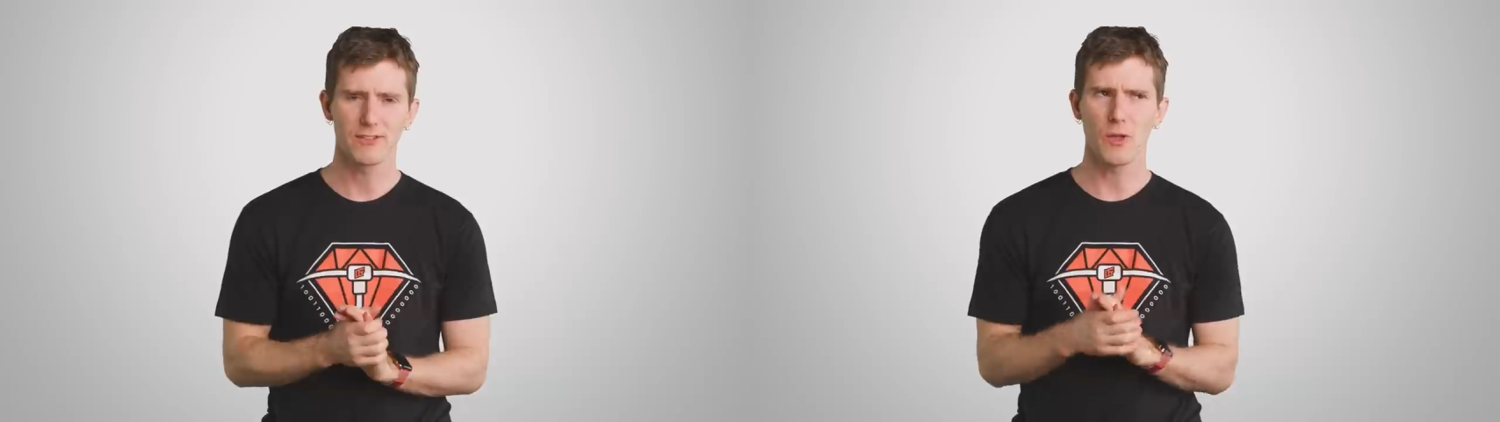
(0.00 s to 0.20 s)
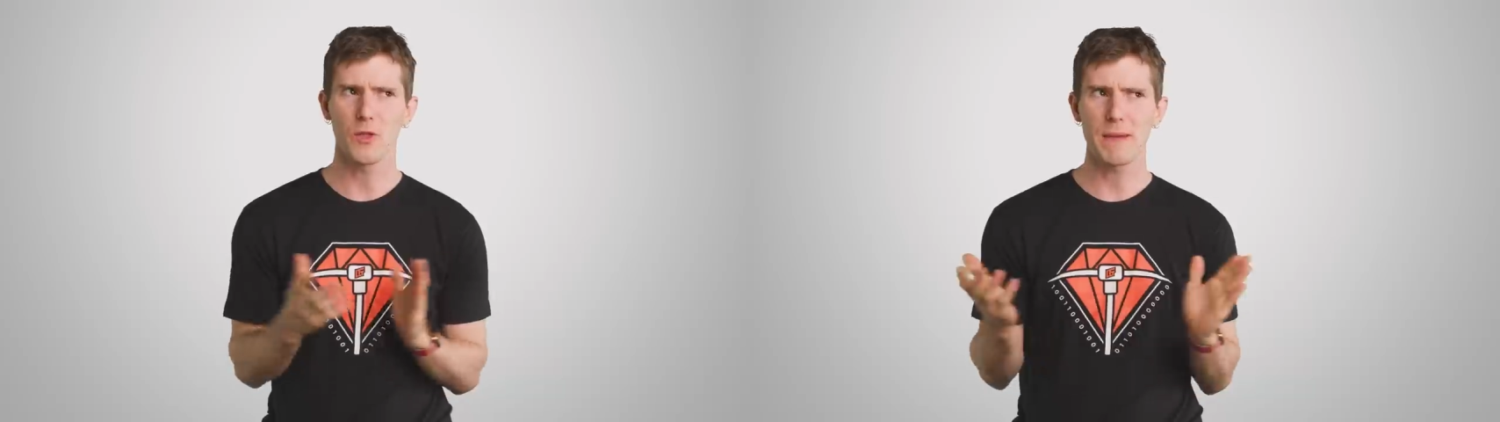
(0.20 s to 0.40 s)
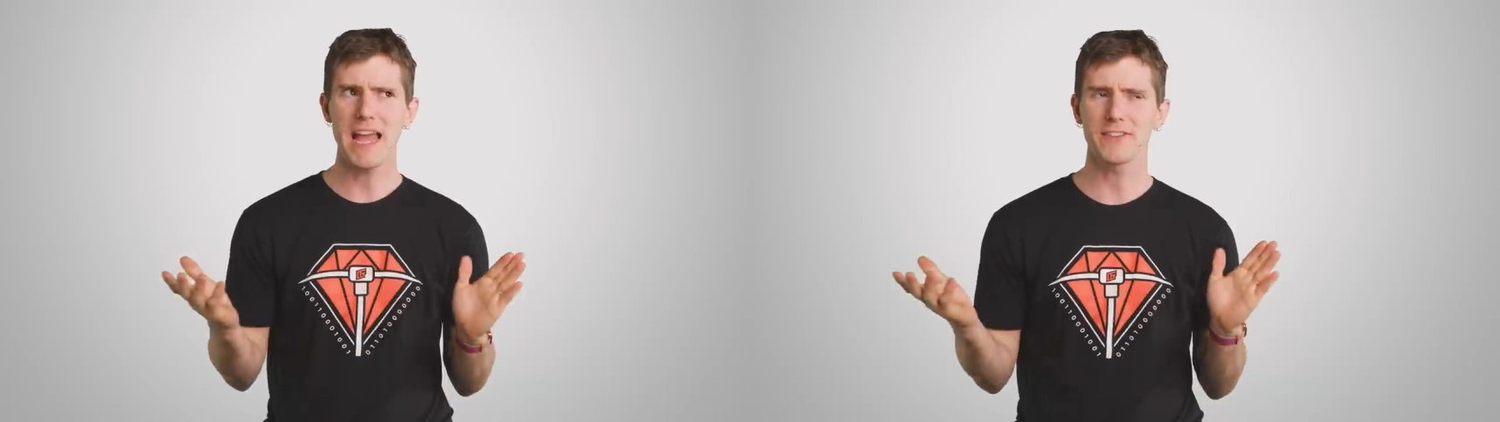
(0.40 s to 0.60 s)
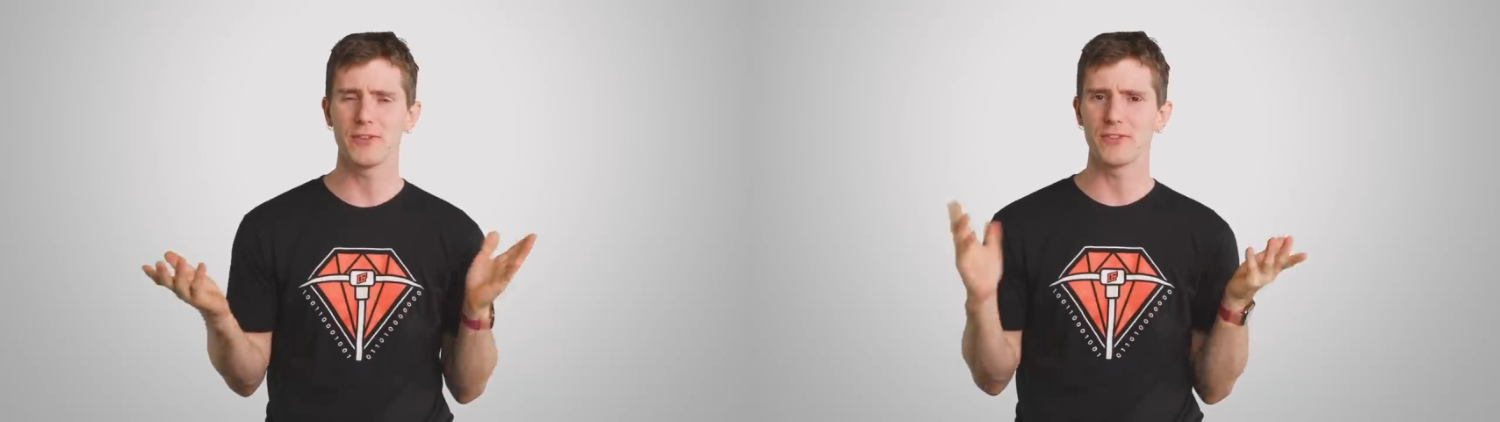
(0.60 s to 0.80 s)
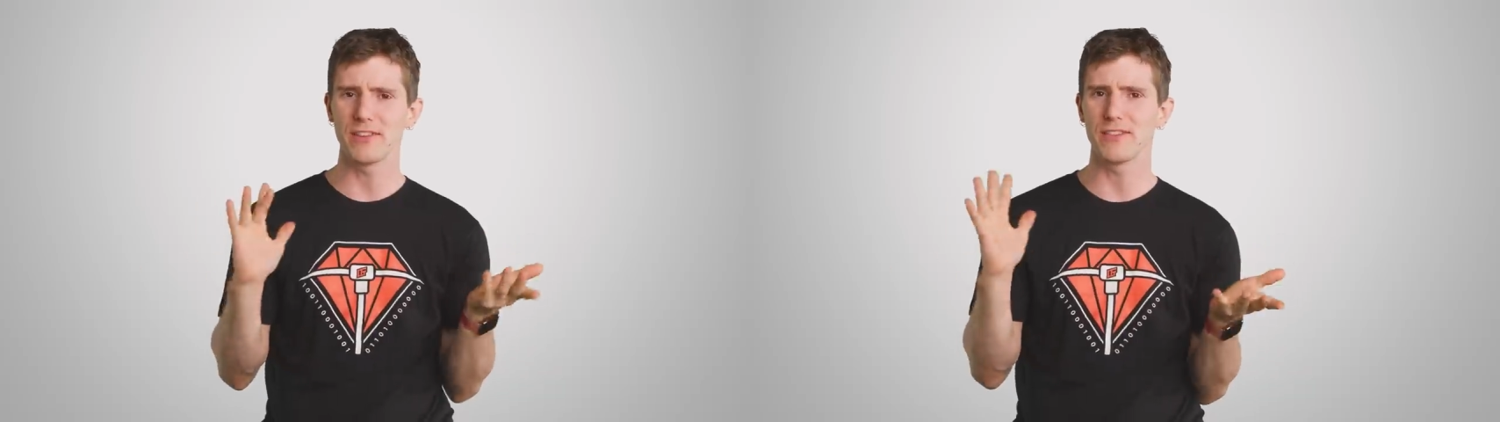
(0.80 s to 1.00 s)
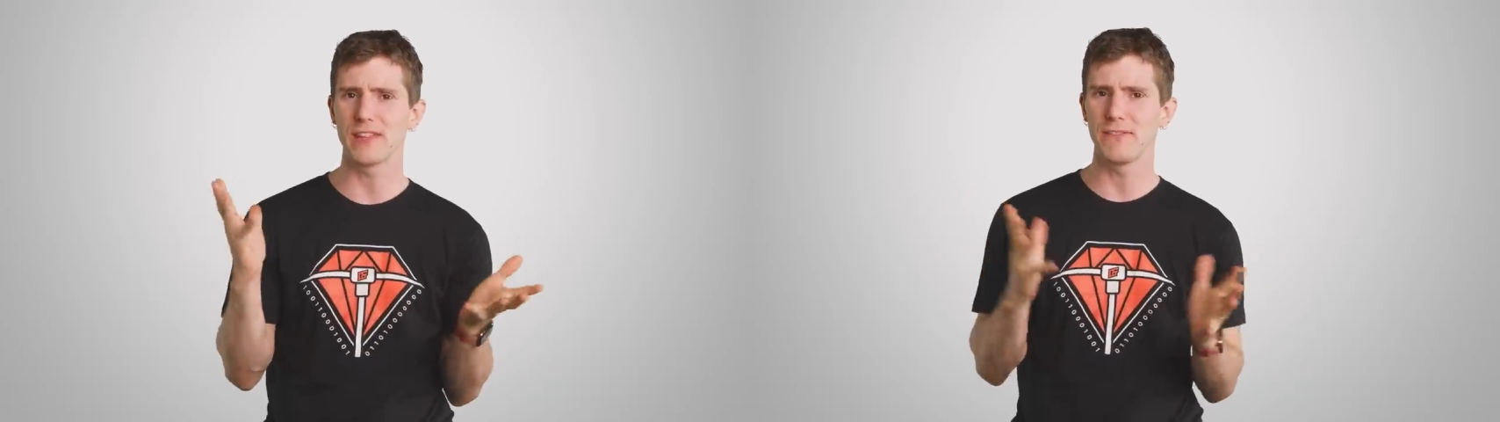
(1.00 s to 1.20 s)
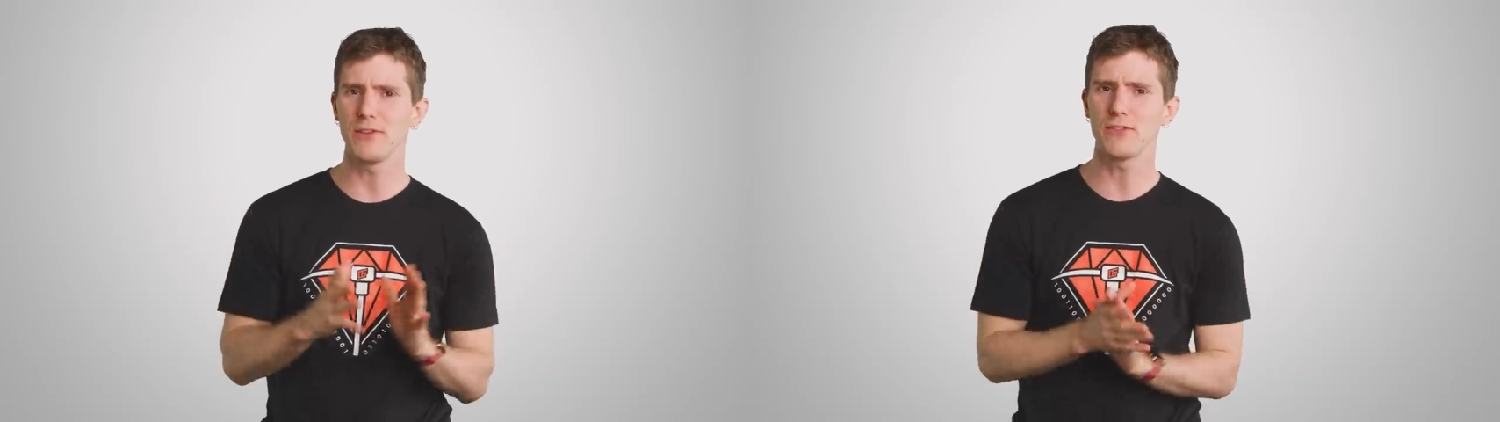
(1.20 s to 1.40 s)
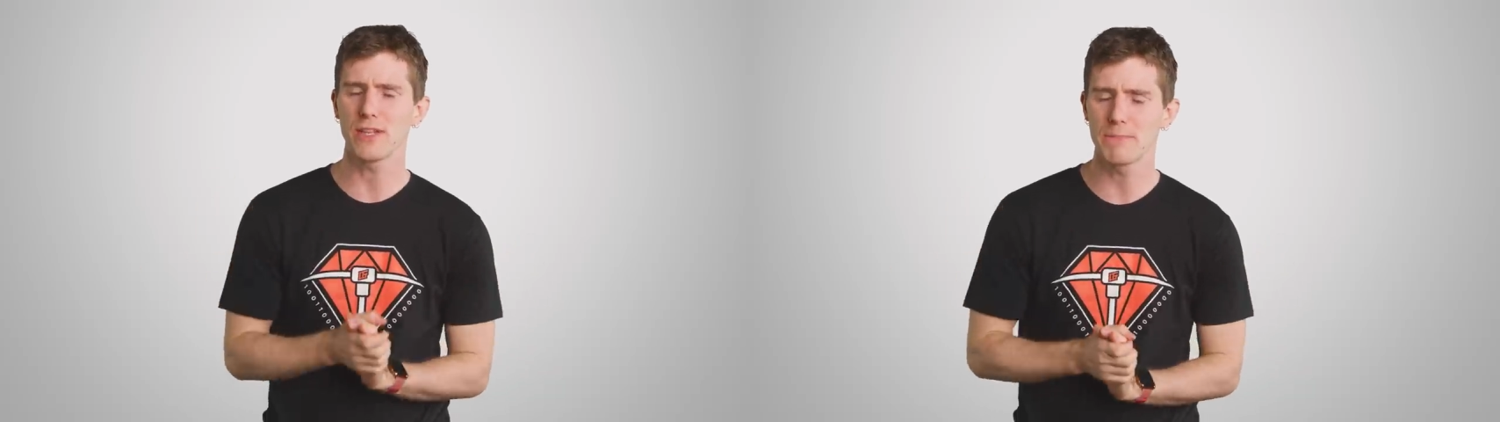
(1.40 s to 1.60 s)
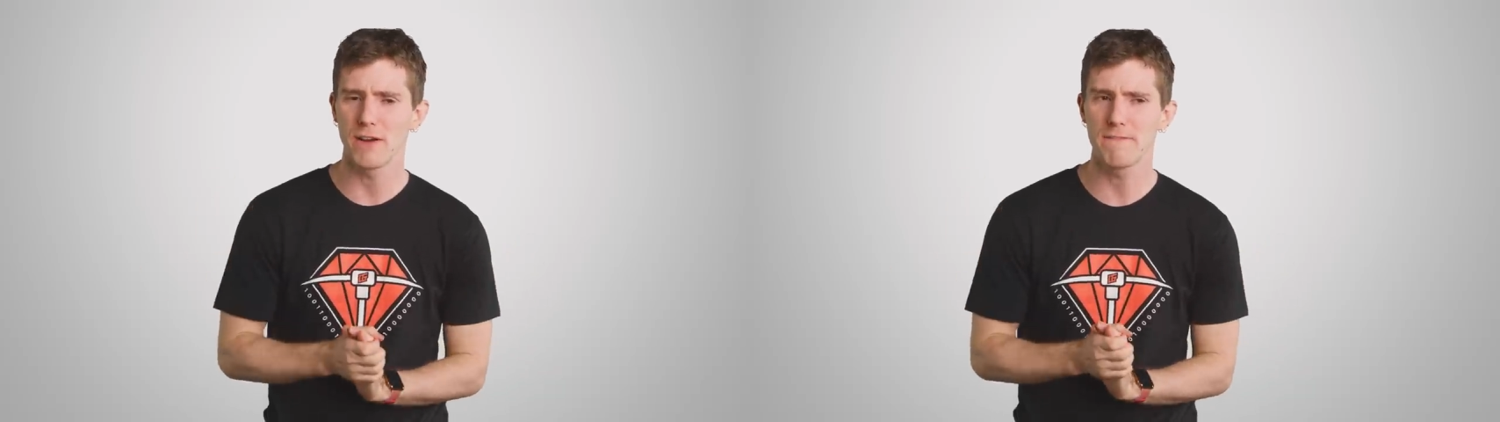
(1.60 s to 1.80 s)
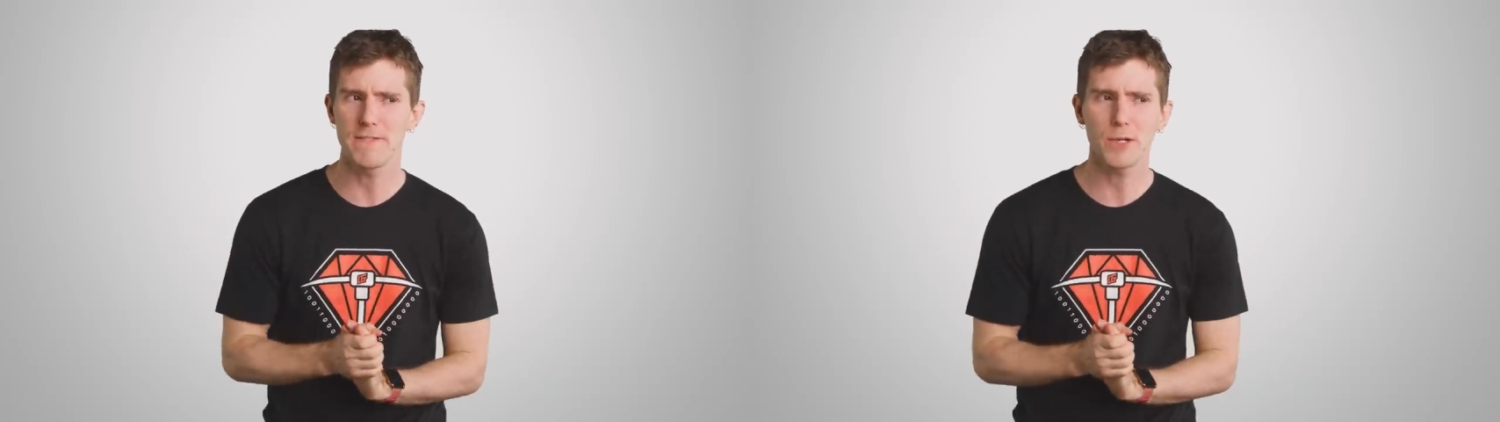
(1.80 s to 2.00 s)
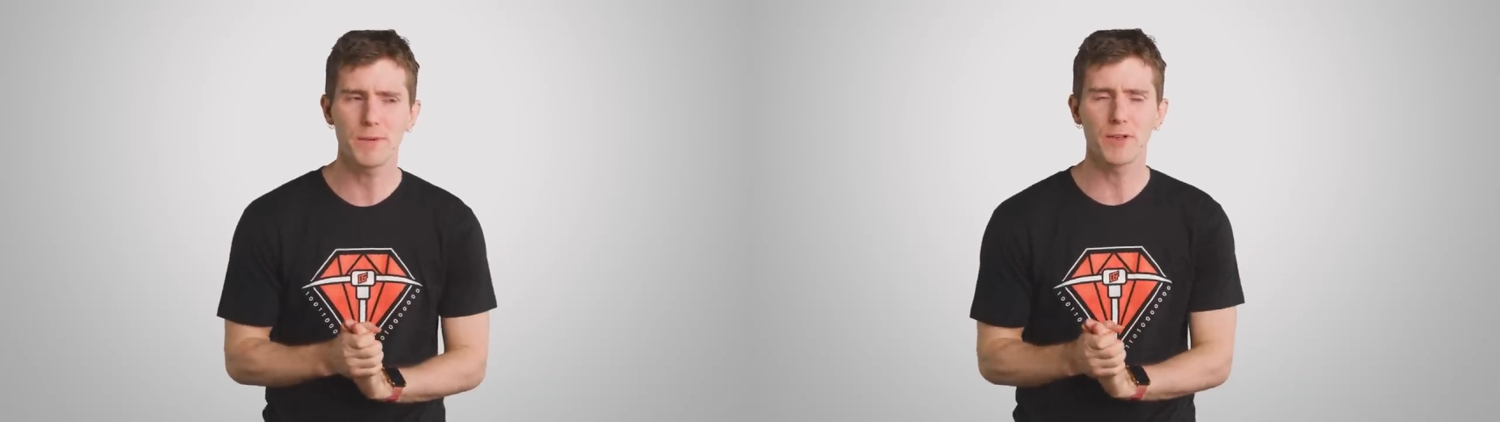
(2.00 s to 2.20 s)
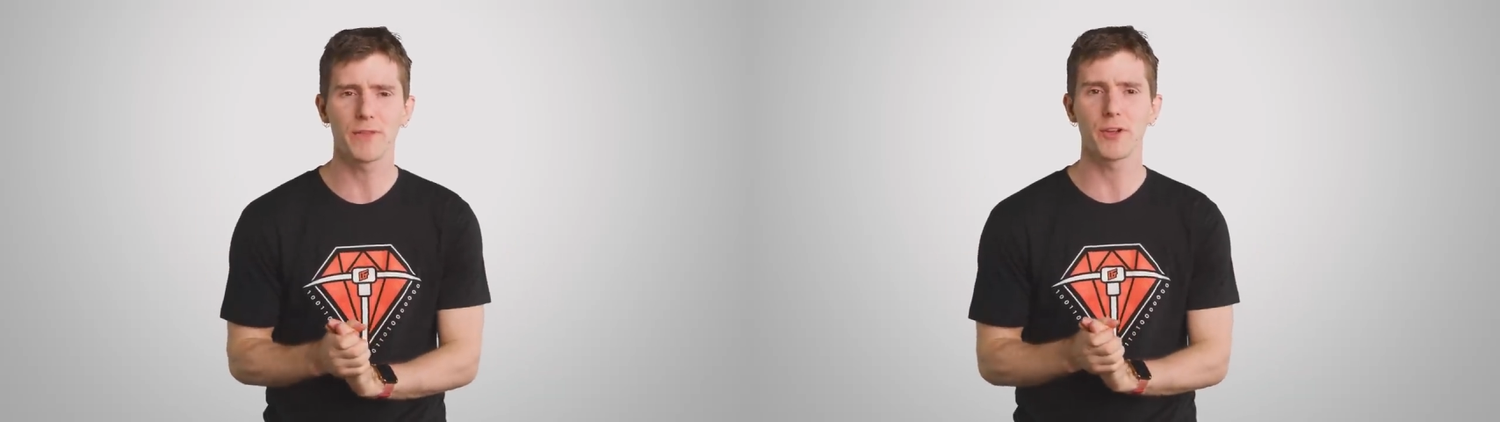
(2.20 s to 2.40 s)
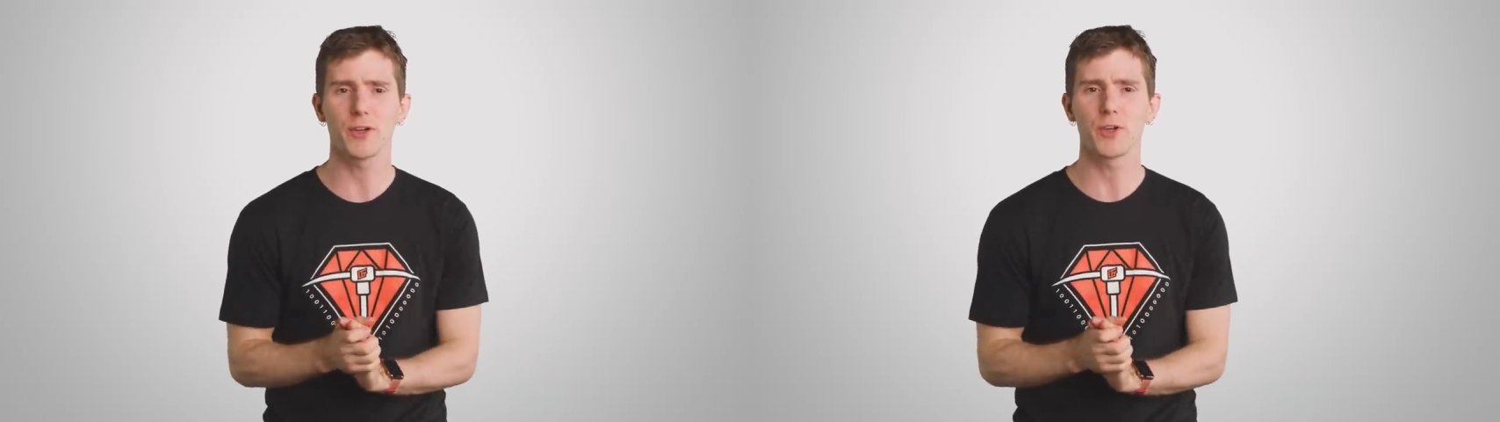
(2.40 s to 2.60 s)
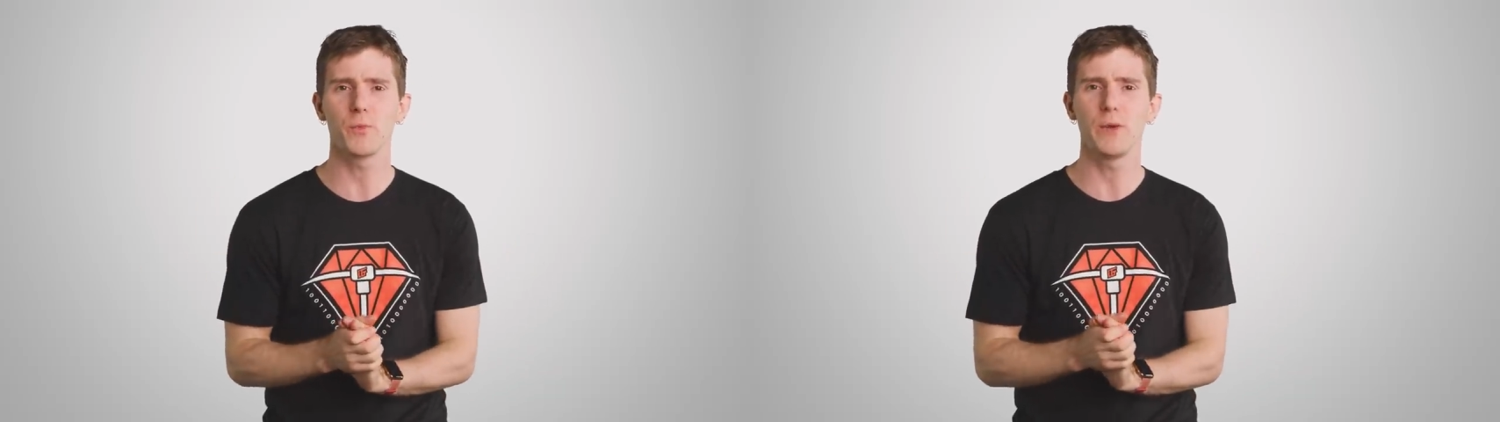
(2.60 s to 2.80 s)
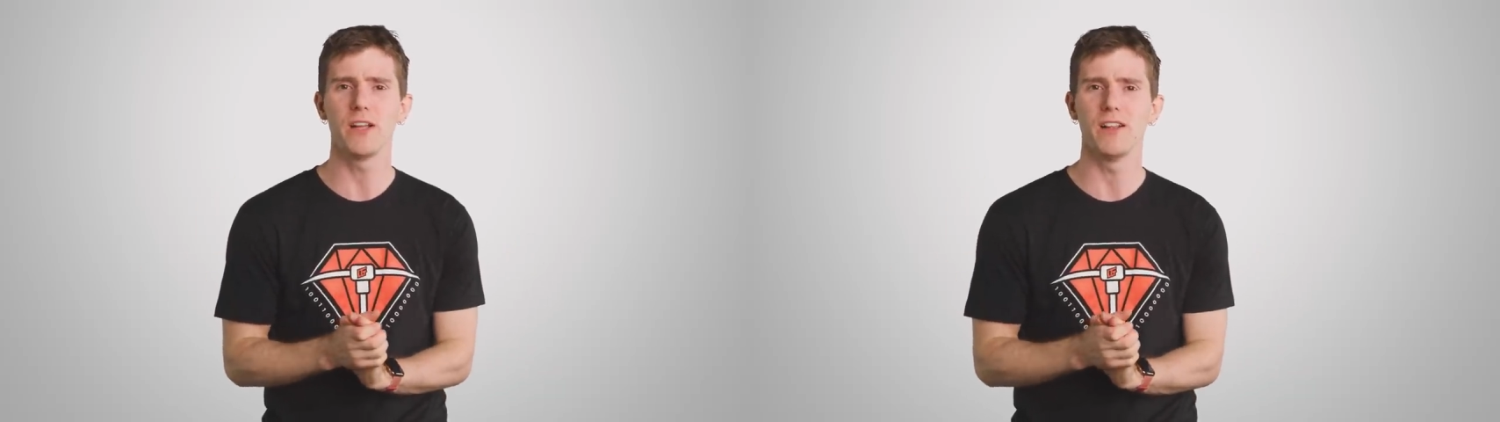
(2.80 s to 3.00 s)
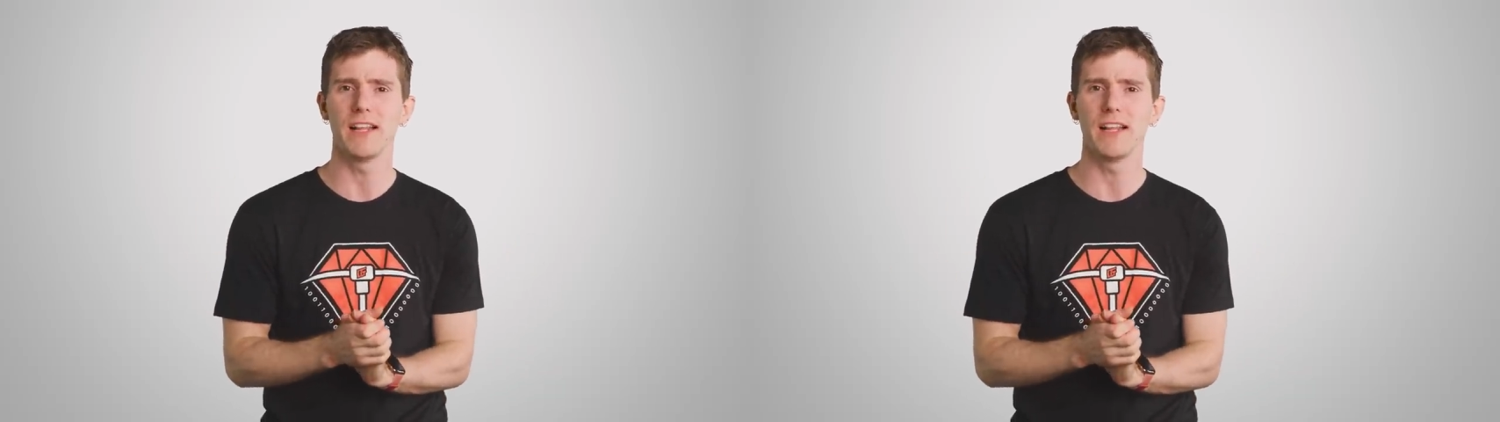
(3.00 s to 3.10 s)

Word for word: So the bad news is they've used up a fair bit of their goodwill,